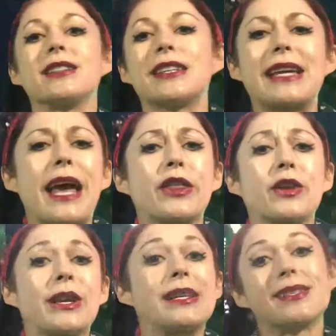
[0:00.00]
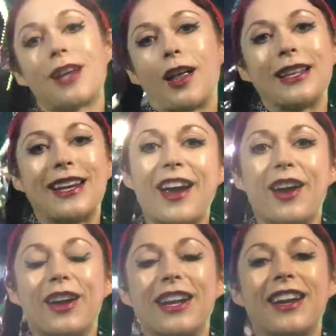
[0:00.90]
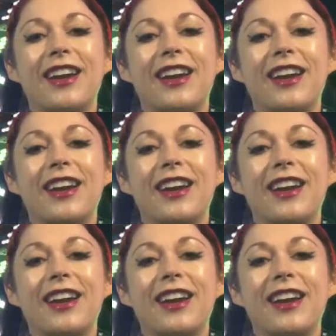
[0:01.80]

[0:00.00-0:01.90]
togetherness, solidarity.